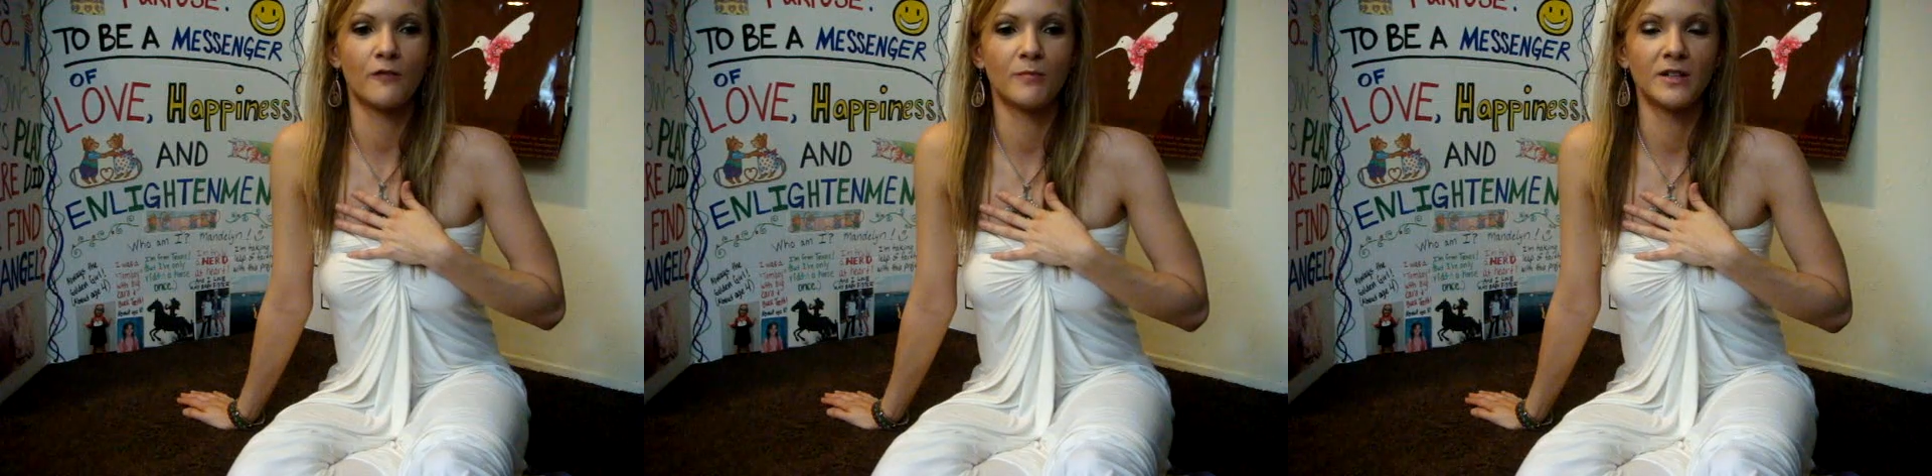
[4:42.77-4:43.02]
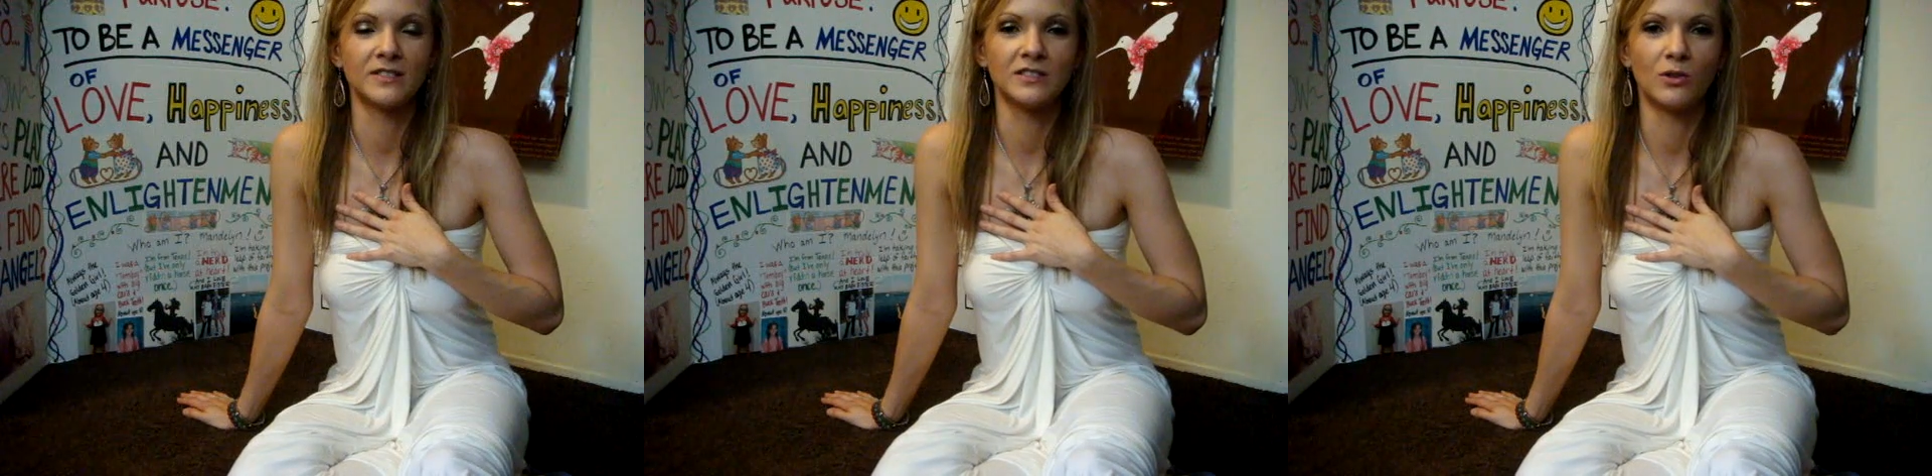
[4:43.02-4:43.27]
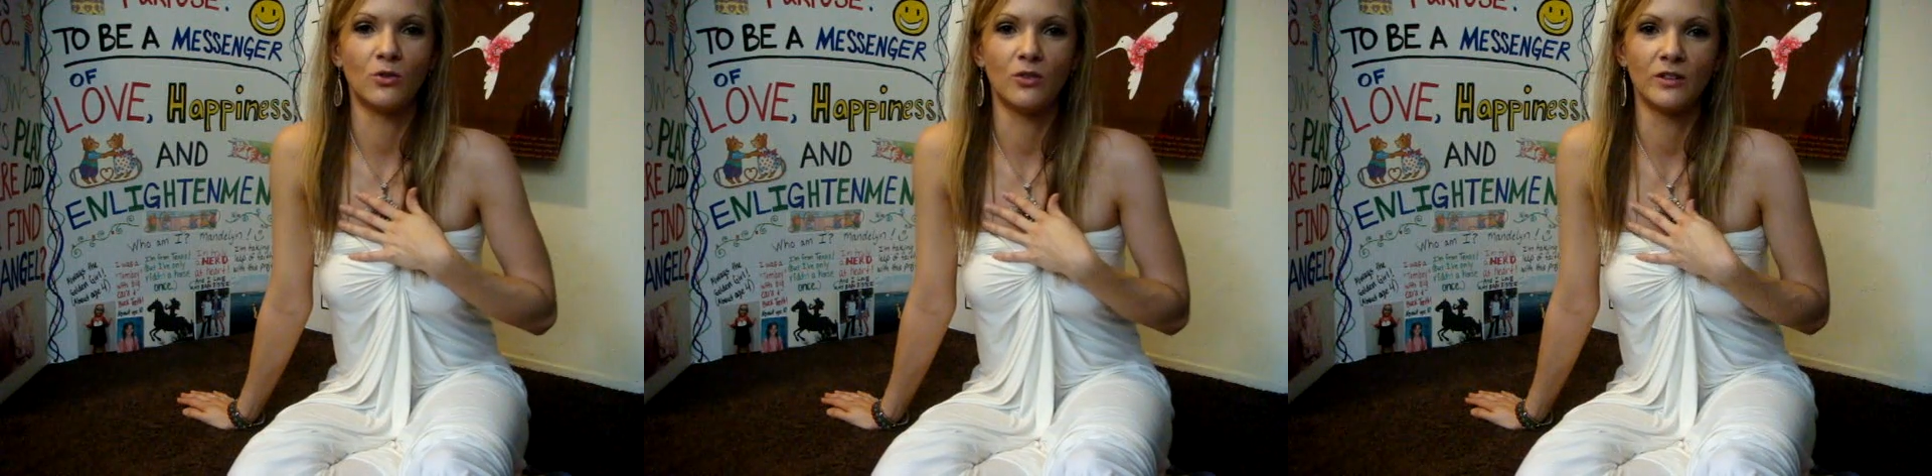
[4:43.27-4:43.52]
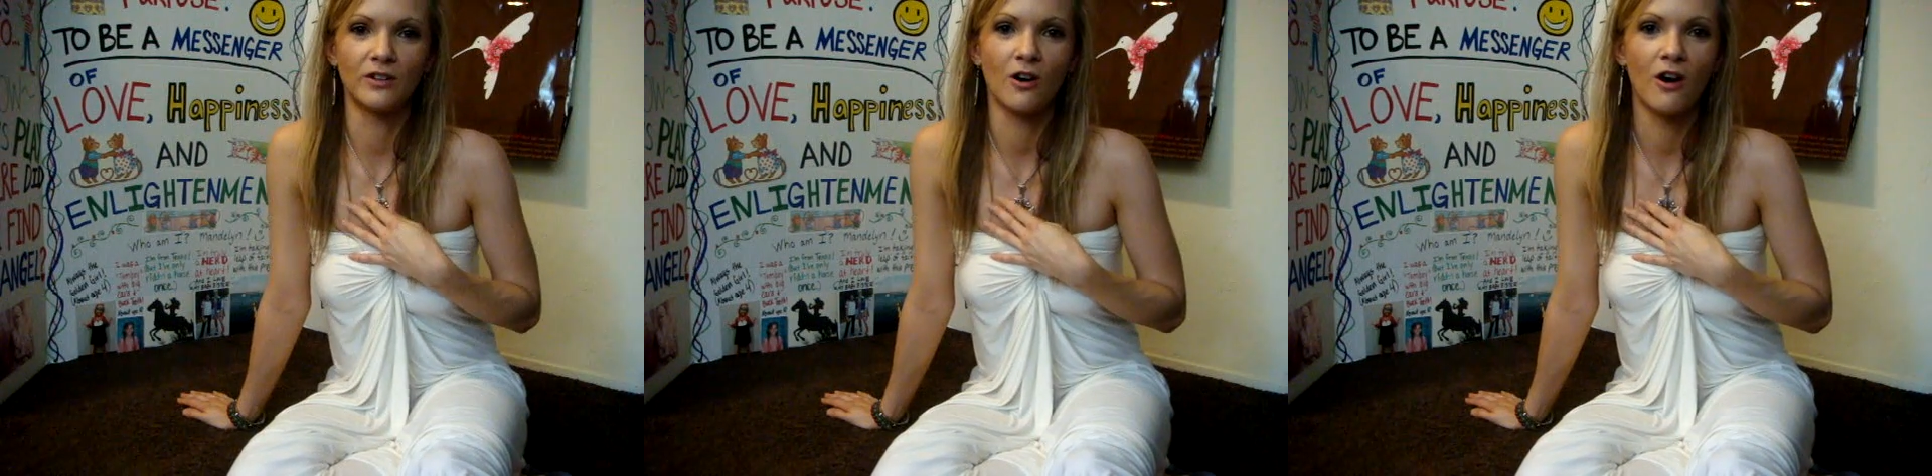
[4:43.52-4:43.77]
of my
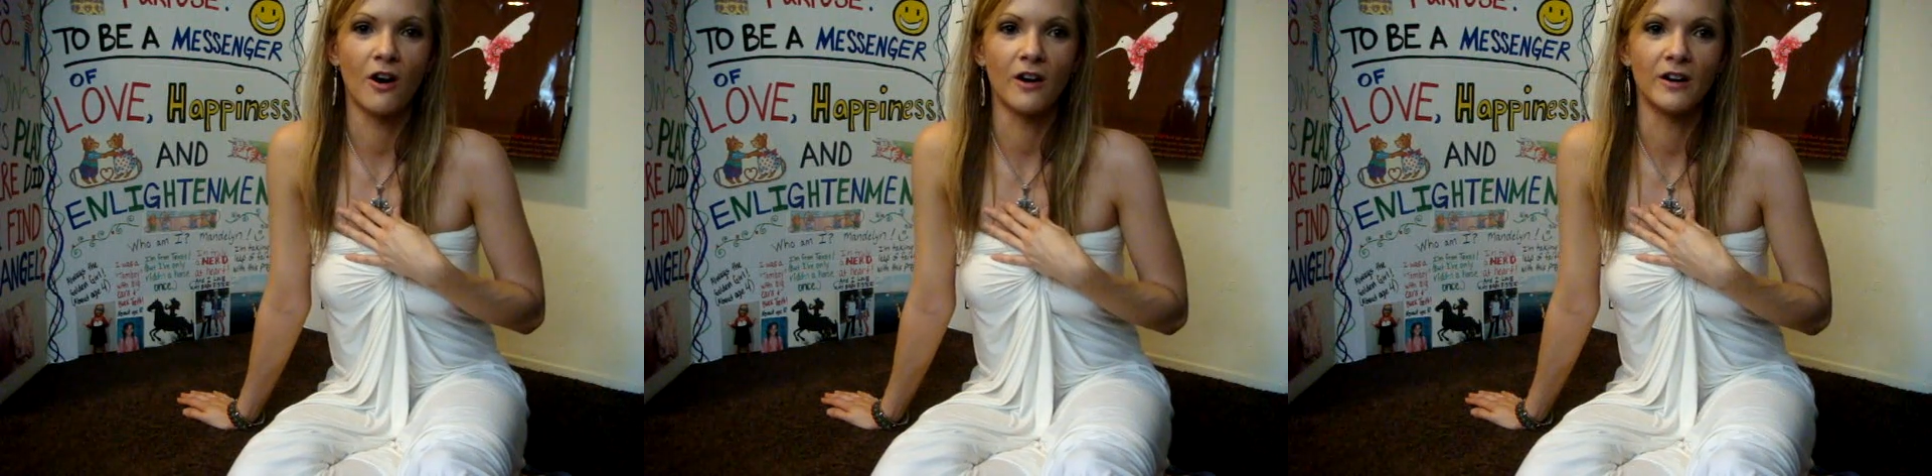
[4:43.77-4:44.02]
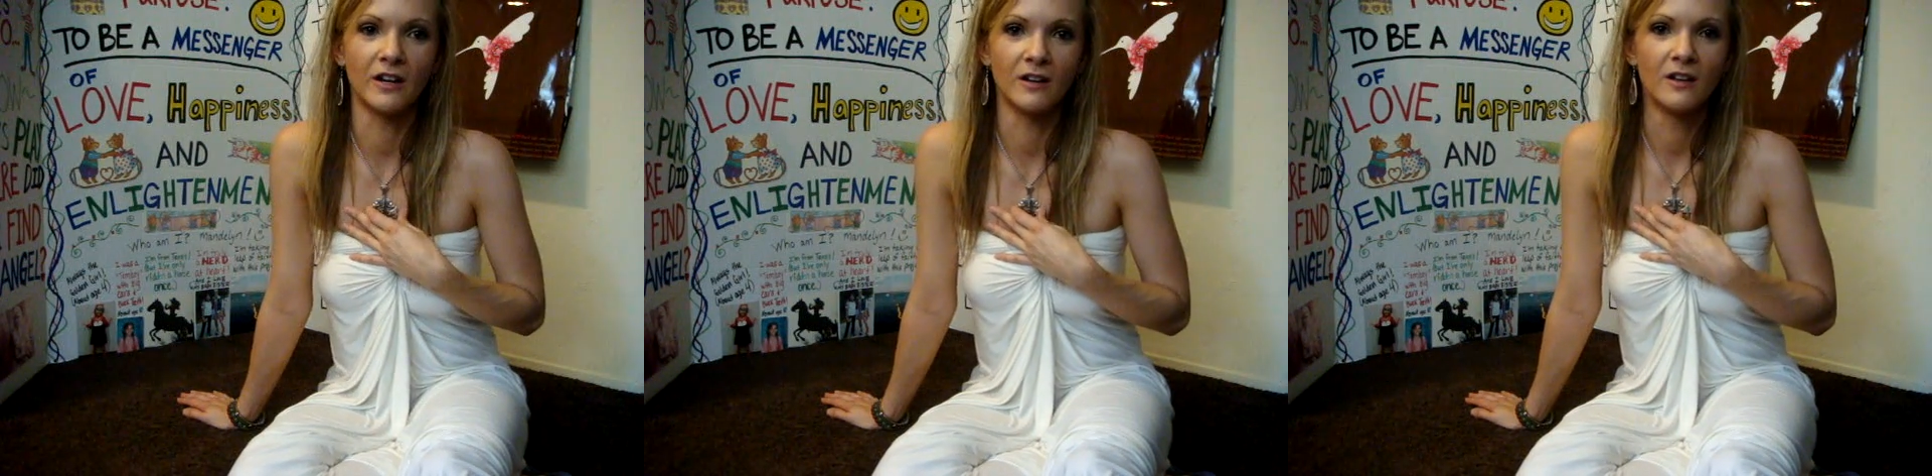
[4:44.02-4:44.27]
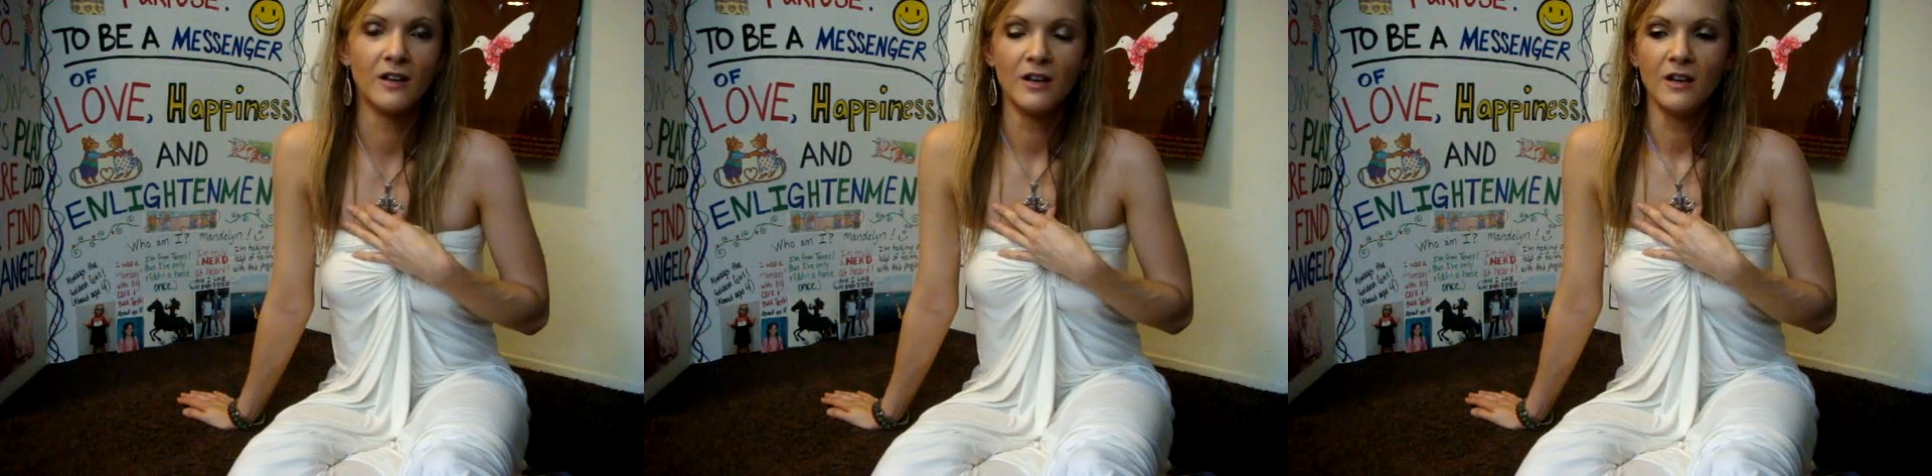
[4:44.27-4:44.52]
soul and heart, and